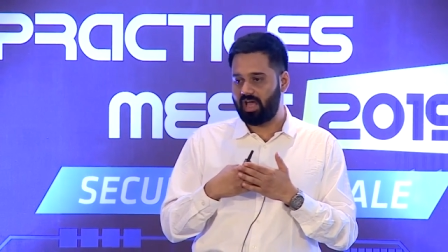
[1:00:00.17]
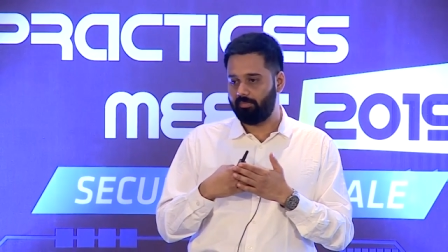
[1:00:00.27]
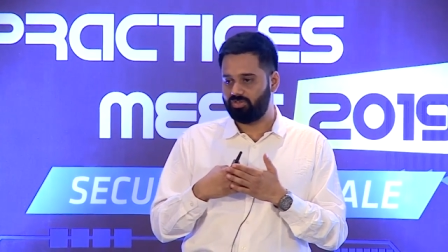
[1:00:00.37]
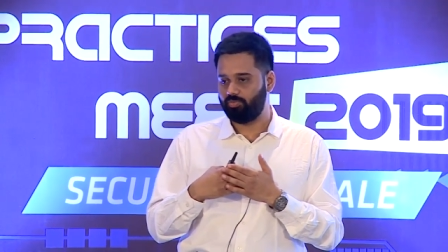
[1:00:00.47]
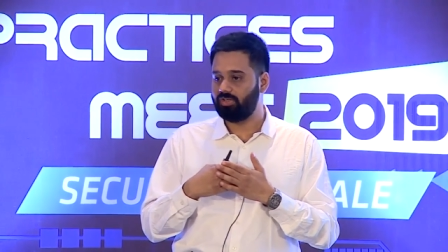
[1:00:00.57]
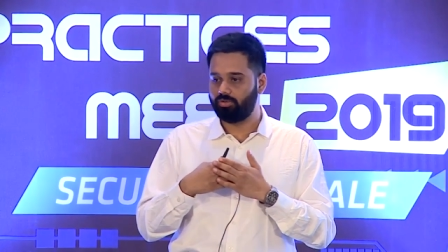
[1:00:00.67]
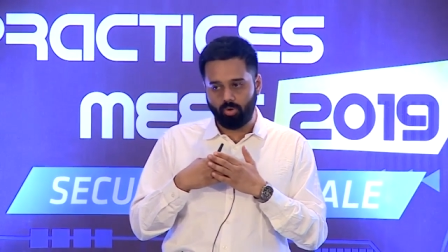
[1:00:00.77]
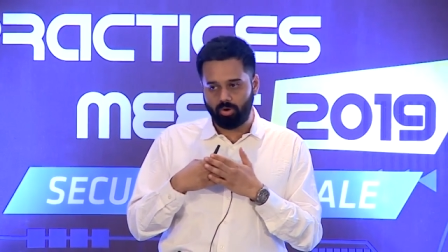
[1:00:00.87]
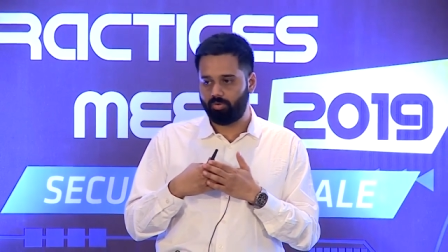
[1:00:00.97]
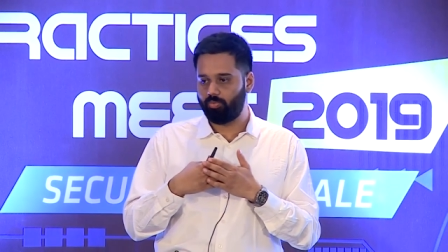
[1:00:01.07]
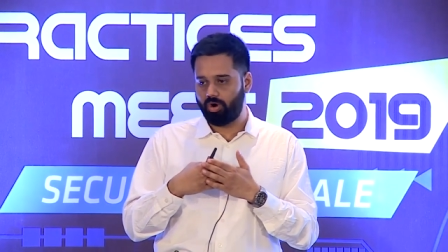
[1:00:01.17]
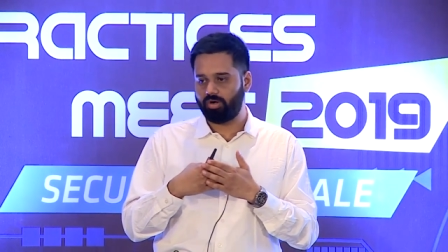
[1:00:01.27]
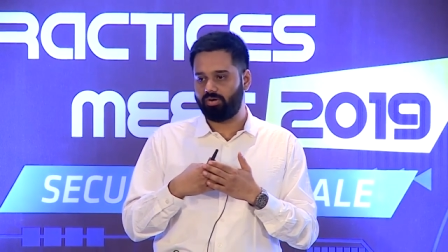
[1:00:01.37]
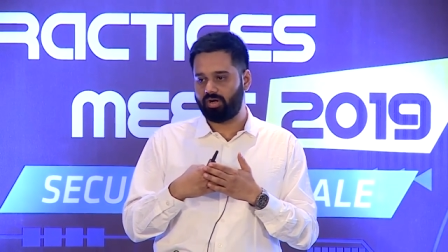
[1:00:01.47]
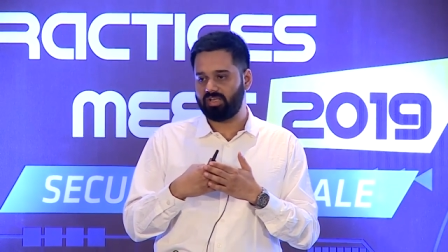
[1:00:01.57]
damage. We don't want
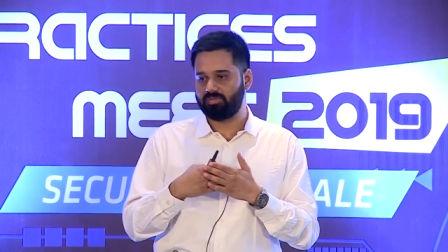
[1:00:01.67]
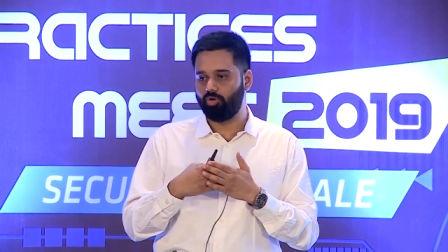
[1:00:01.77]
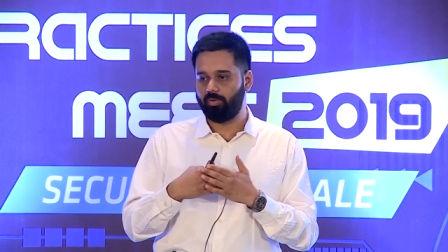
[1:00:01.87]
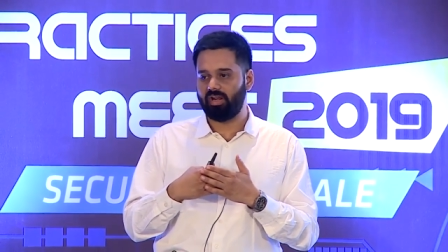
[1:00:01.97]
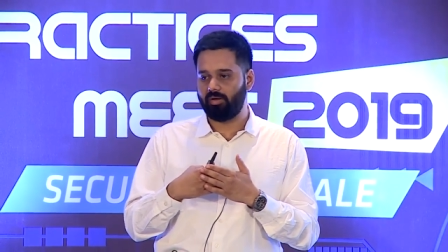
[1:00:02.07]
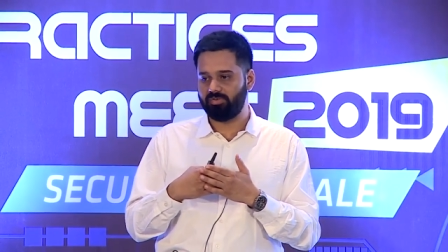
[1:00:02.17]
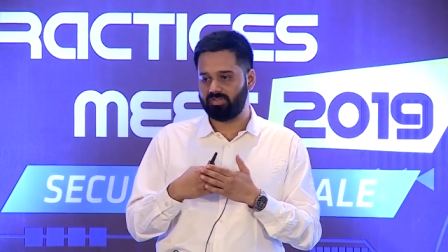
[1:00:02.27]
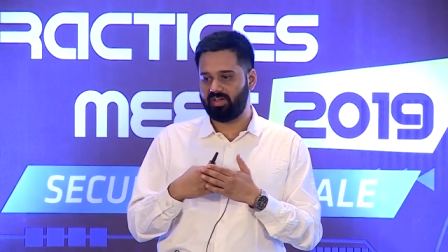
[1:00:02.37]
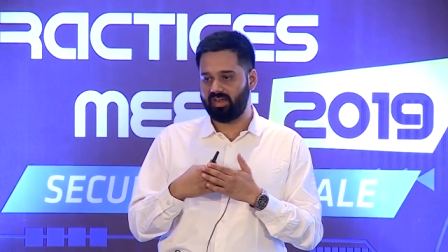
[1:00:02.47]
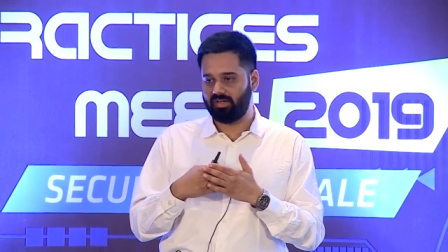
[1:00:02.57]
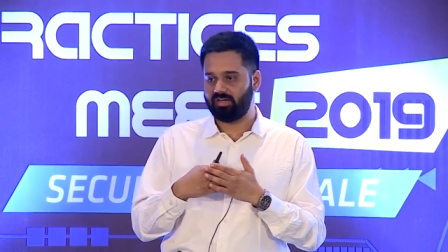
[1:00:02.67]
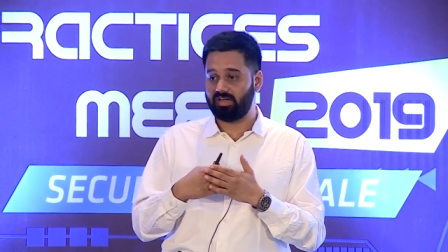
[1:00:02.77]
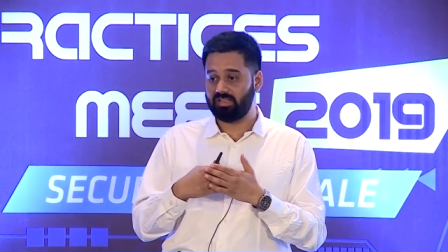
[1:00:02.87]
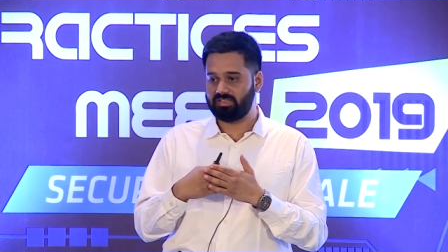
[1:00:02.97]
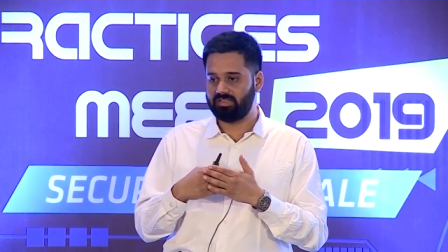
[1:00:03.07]
to trust mobile numbers of
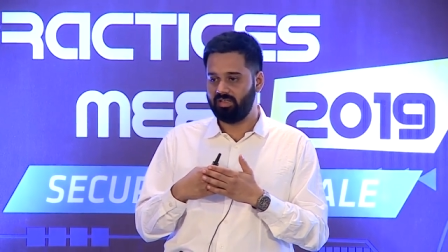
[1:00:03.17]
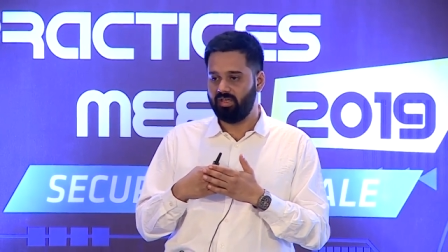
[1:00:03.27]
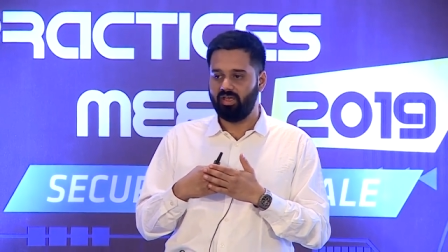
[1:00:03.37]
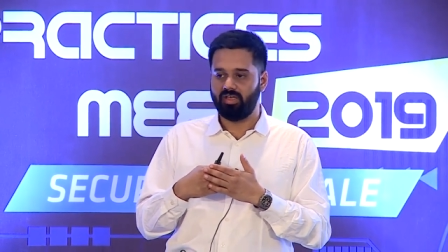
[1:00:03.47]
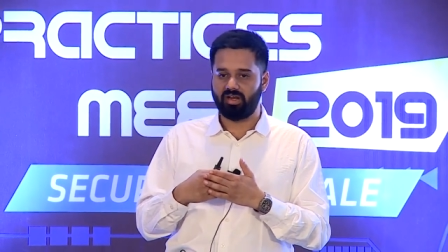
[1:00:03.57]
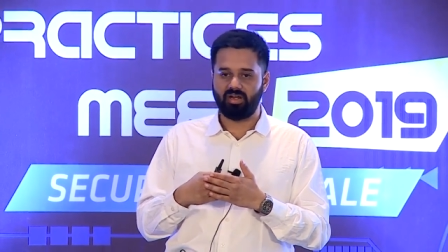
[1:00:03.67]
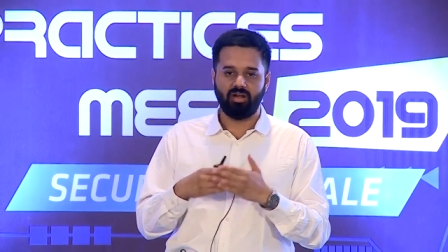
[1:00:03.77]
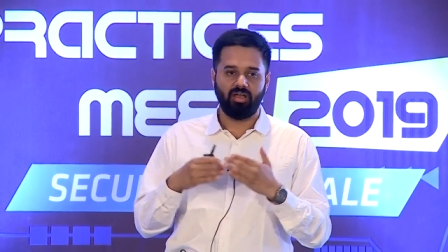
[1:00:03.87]
identities, right?